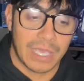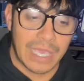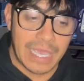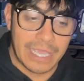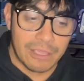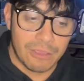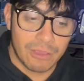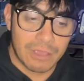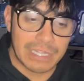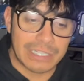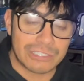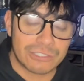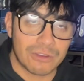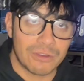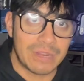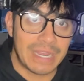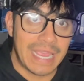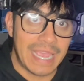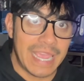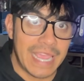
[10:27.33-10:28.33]
you can
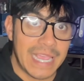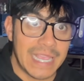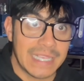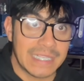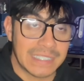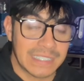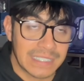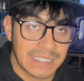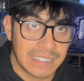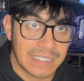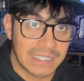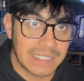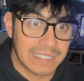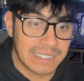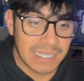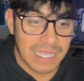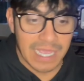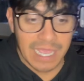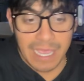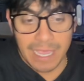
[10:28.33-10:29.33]
turn a
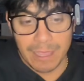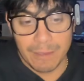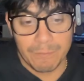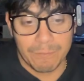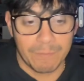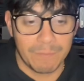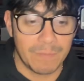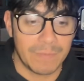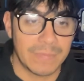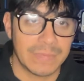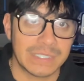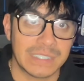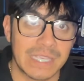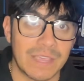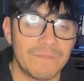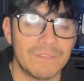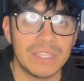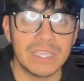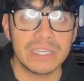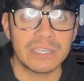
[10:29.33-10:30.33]

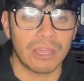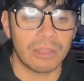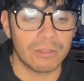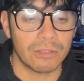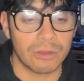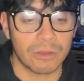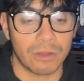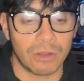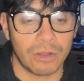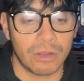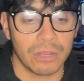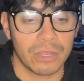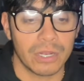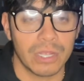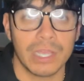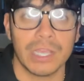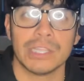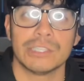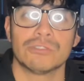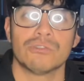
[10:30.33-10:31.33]
$70 card
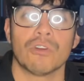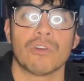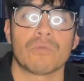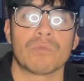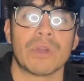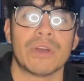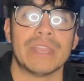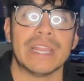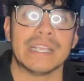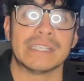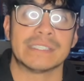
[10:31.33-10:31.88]
to around a